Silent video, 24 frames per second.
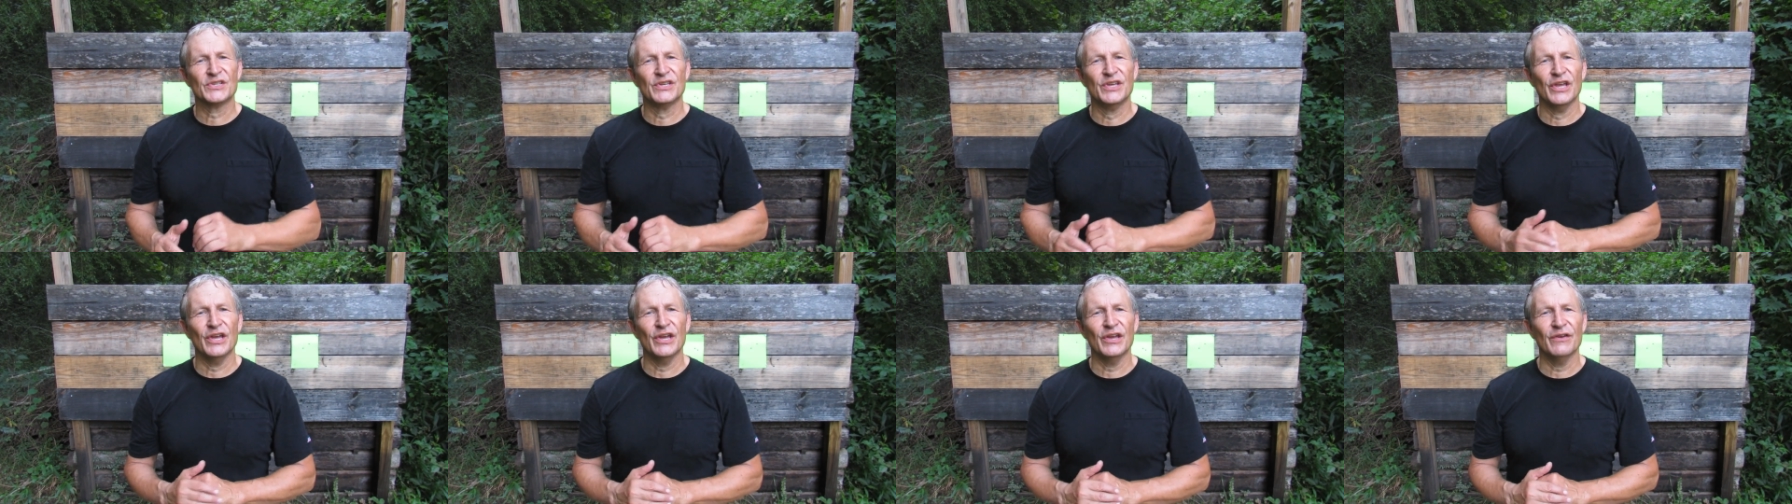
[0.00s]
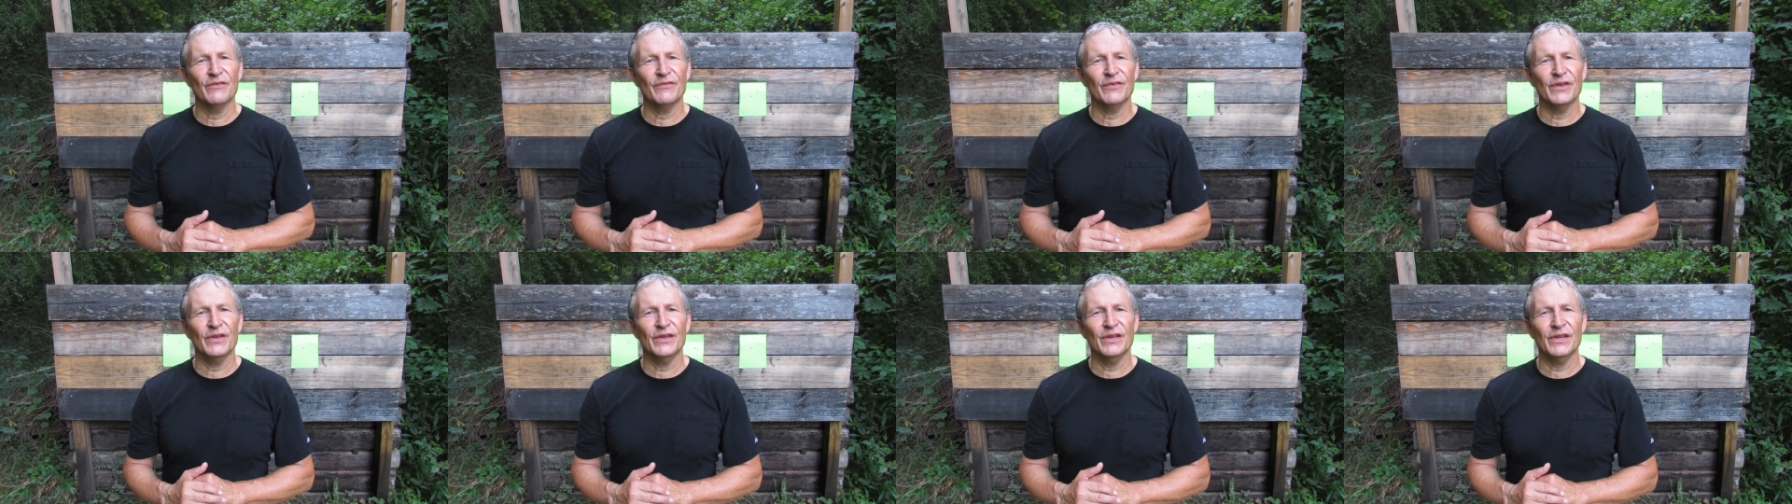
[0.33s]

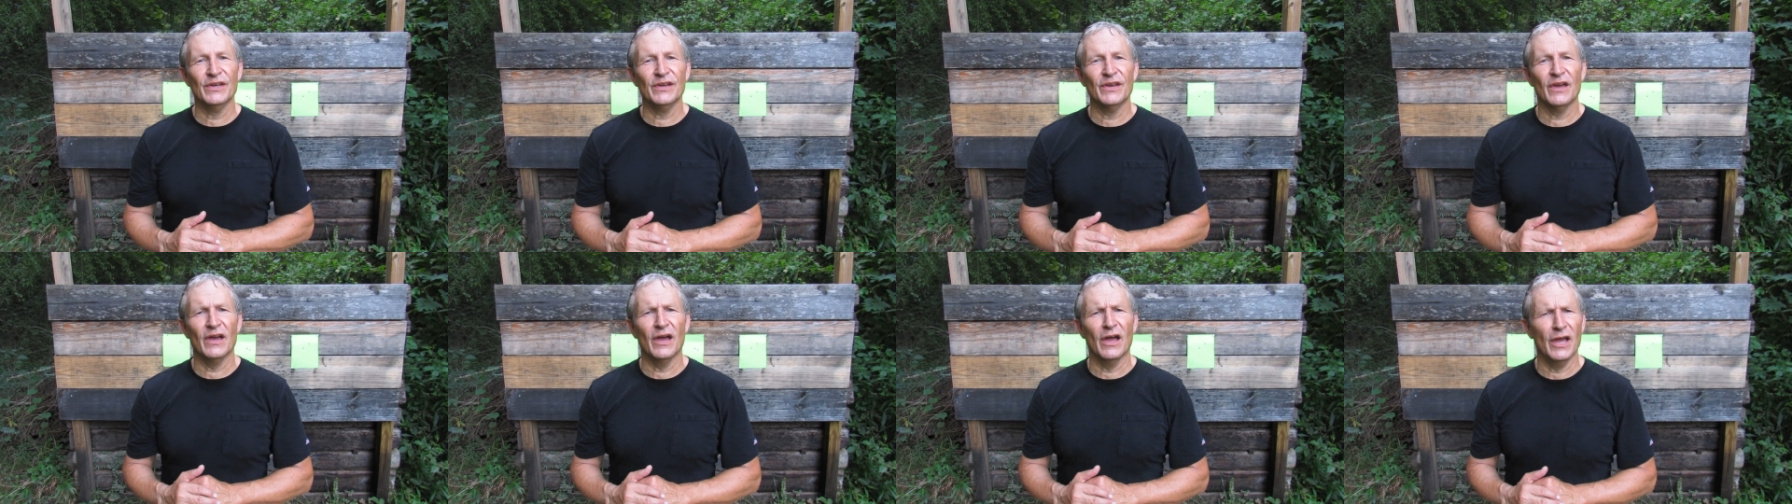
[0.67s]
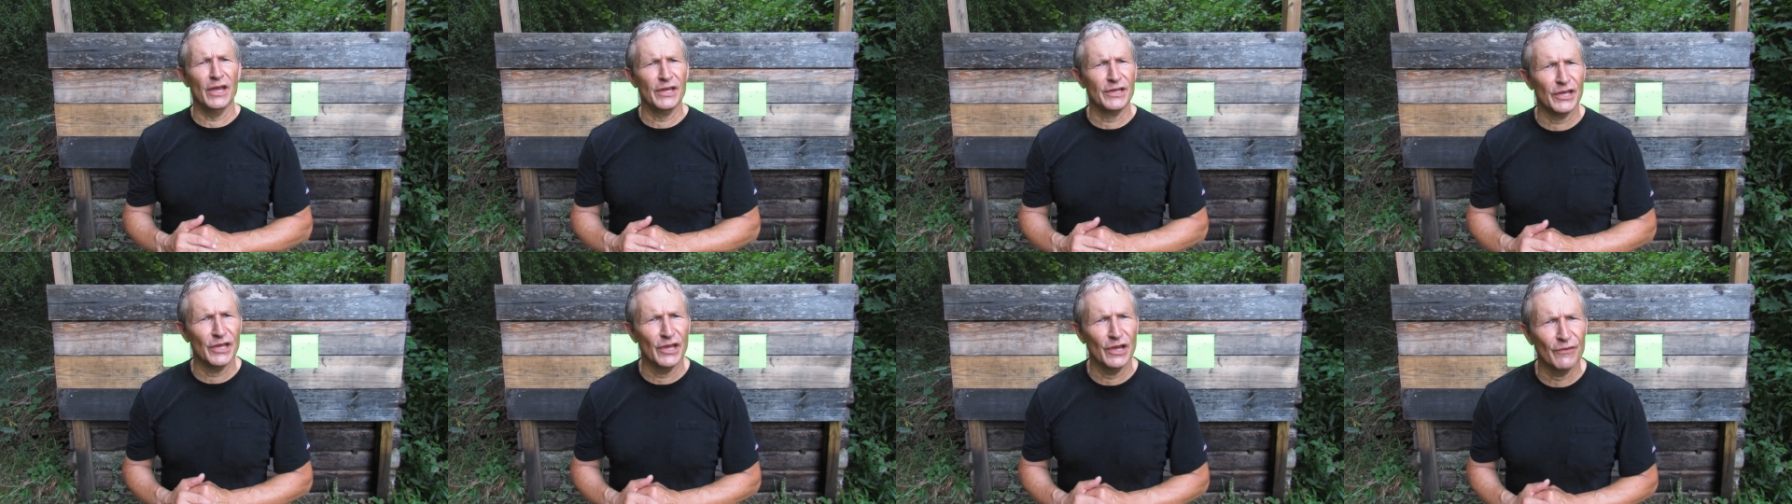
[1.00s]
giving
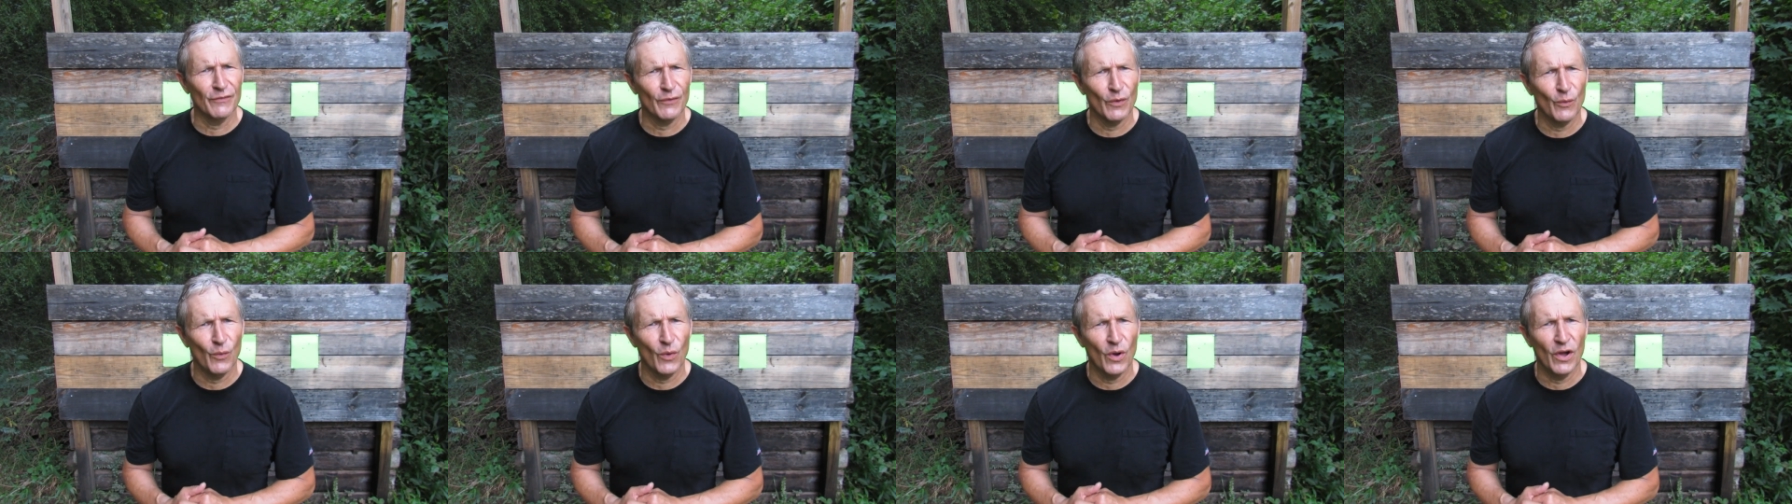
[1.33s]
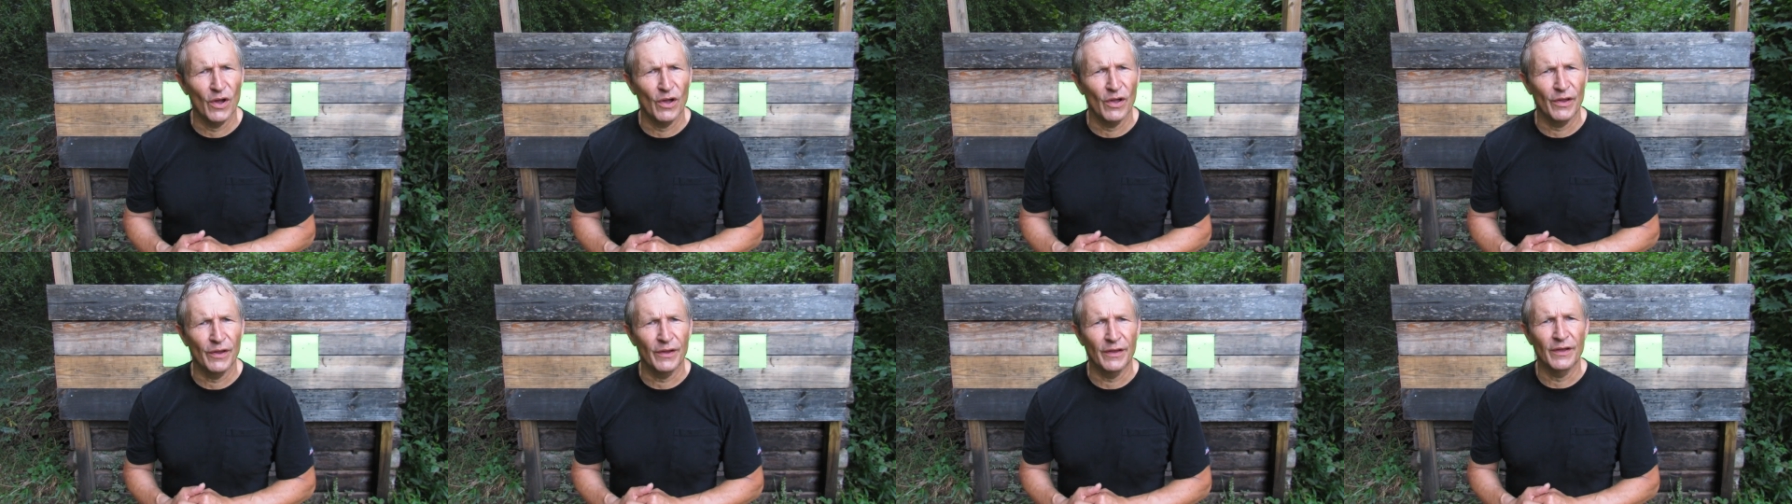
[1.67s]
a
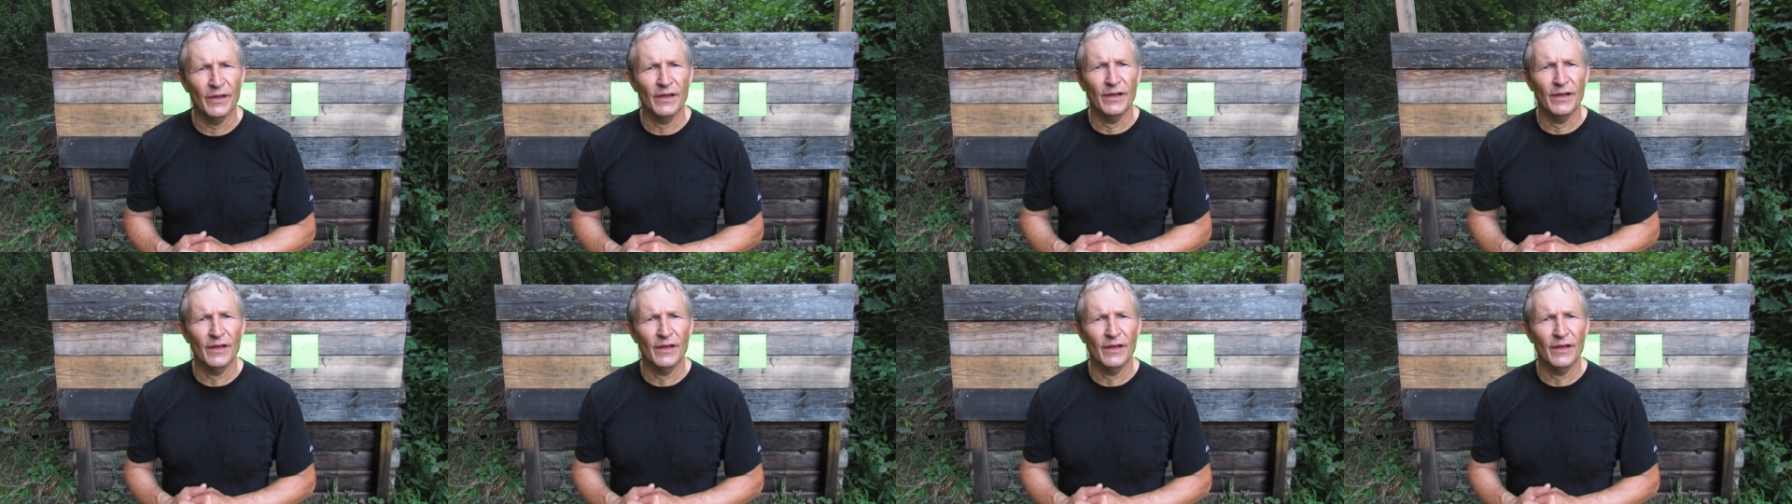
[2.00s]
giveaway.